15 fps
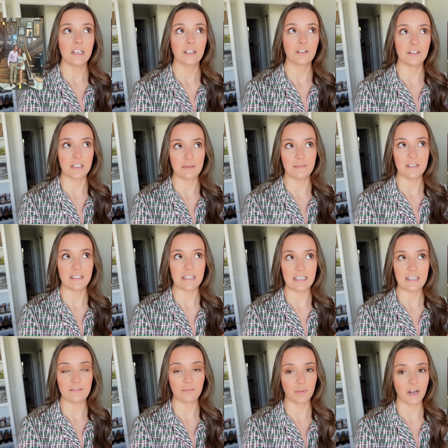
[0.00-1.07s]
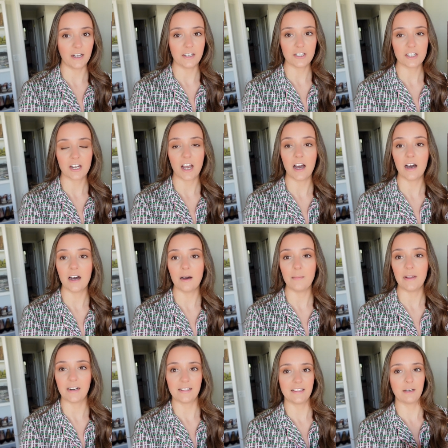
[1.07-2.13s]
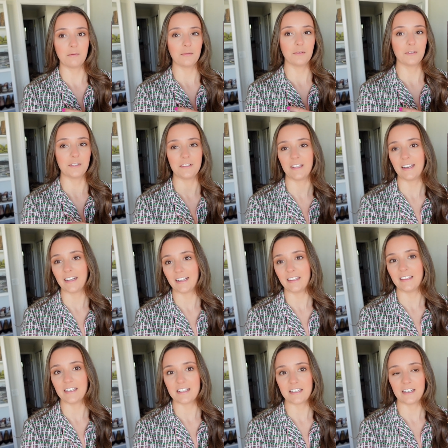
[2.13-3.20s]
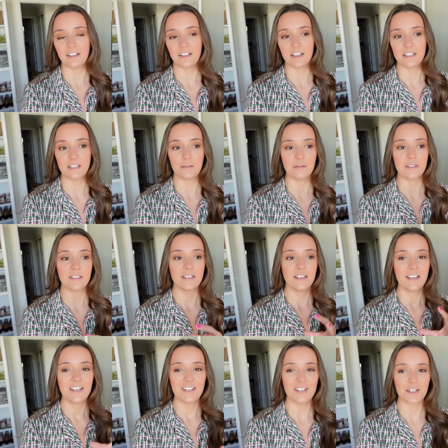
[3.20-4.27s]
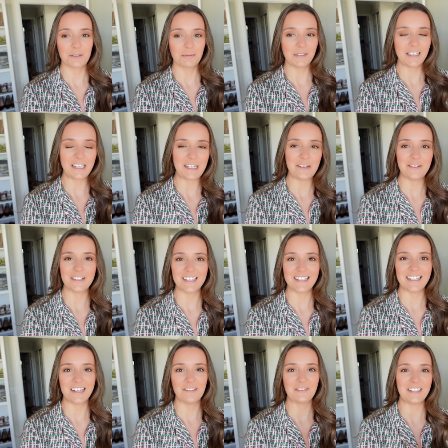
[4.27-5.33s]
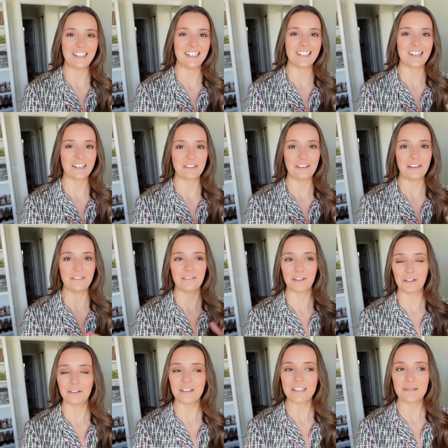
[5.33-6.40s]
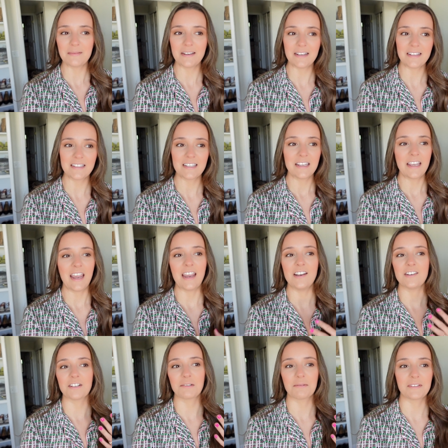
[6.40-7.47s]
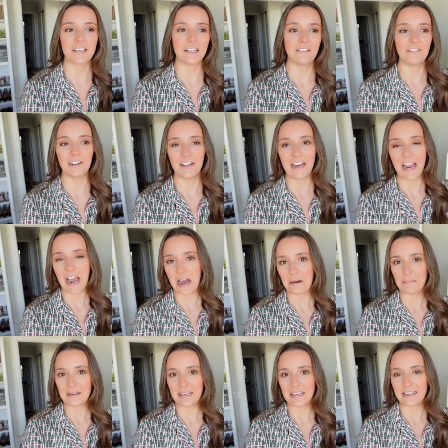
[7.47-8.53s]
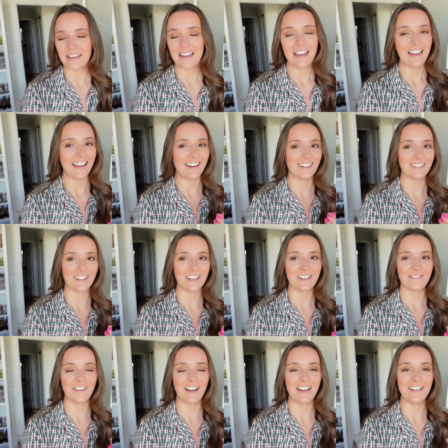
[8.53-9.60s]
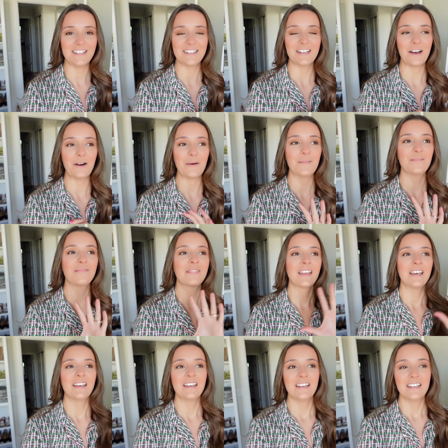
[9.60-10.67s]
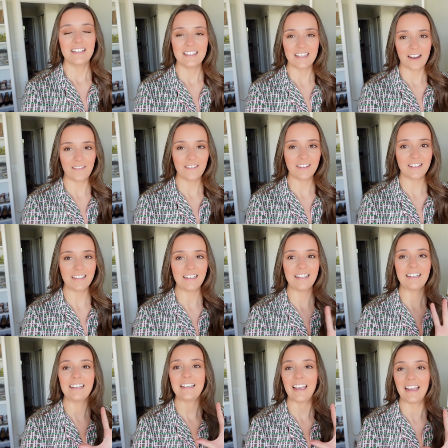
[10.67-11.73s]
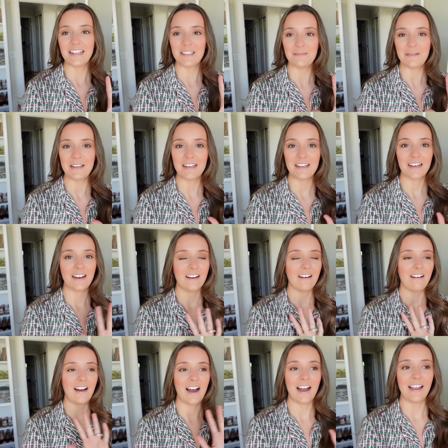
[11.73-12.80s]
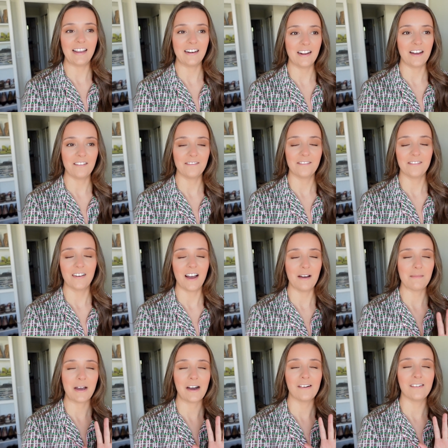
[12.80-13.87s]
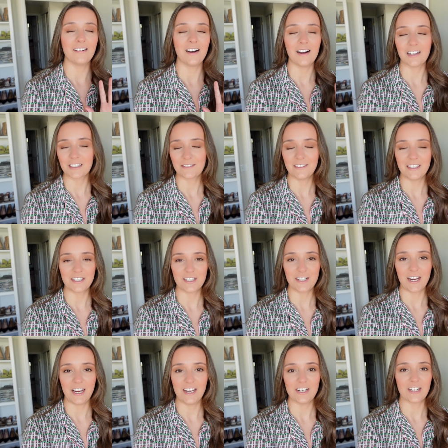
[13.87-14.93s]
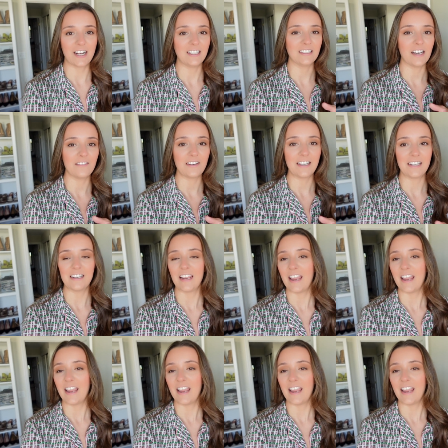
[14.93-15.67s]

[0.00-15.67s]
Christmas Eve brunch. Um, and I think we'll do that again this year because it was just really cute to see everything decorated for Christmas, and just was like very happy and a lot of fun. So definitely can't speak high enough about Oxford Exchange. I love it.